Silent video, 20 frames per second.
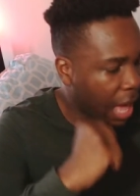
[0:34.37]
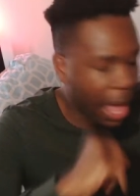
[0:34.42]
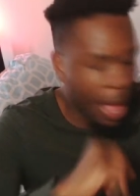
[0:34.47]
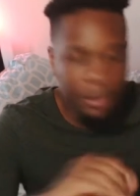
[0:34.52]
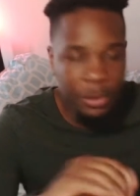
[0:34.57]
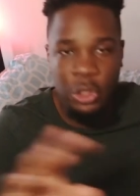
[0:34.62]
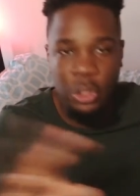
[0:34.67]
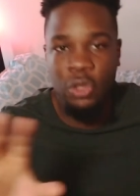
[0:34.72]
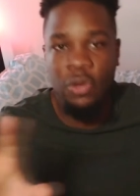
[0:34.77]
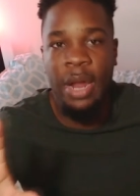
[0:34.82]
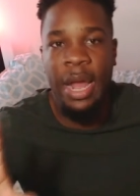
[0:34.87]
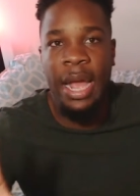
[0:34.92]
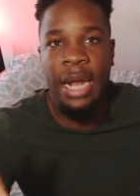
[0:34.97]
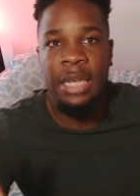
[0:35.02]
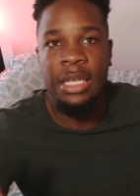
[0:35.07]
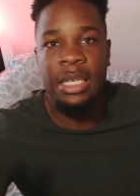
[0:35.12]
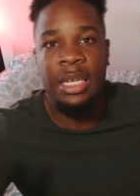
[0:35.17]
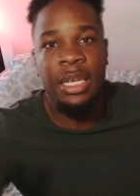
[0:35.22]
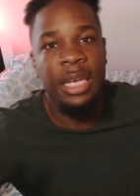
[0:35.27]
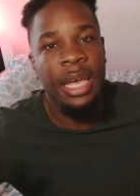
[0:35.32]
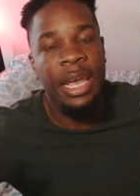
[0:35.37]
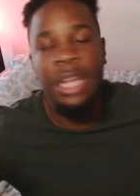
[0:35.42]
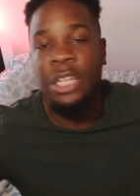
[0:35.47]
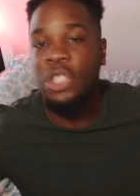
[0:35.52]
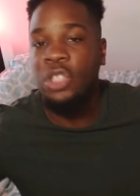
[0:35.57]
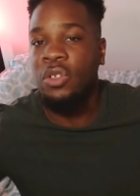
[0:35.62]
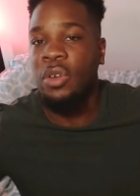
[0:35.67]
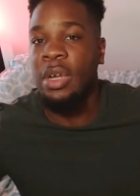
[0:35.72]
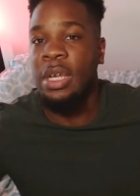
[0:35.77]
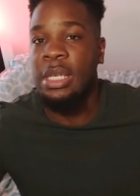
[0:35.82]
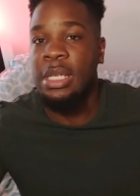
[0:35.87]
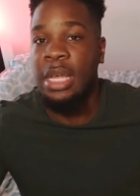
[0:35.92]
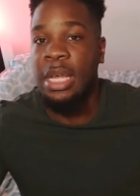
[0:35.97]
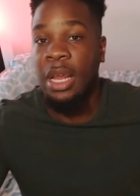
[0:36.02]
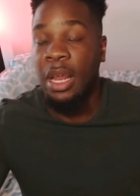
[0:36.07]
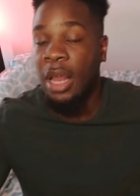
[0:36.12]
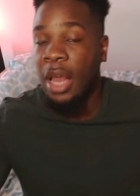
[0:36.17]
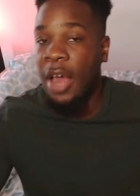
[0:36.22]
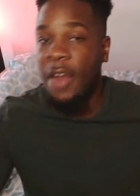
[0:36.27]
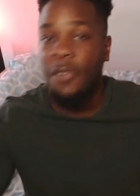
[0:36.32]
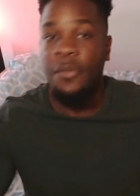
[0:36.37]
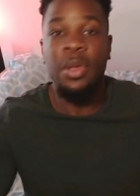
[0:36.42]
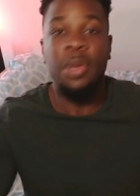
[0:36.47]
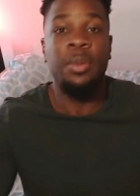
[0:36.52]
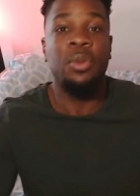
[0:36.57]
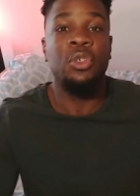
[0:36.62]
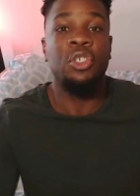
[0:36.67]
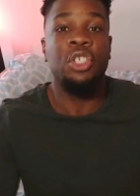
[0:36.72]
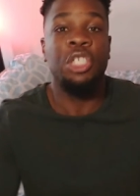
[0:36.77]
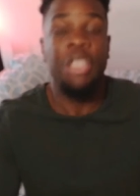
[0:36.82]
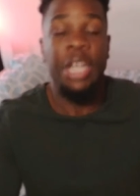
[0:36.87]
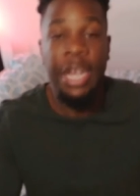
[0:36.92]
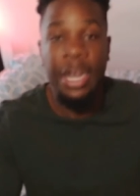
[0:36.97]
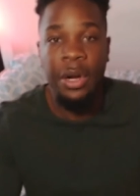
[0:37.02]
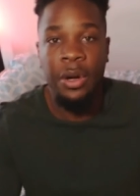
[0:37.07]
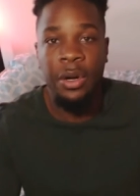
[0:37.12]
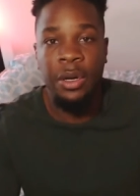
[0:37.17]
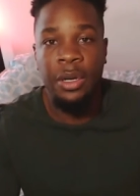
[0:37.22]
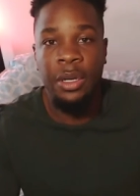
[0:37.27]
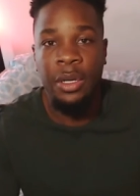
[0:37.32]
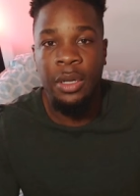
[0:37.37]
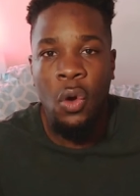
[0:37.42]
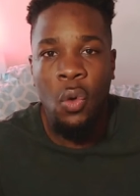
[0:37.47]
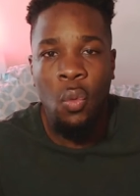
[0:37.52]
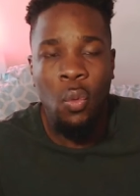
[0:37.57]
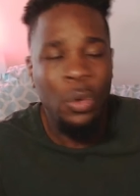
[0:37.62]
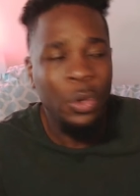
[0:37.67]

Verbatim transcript: abstract interests that a lot of people shared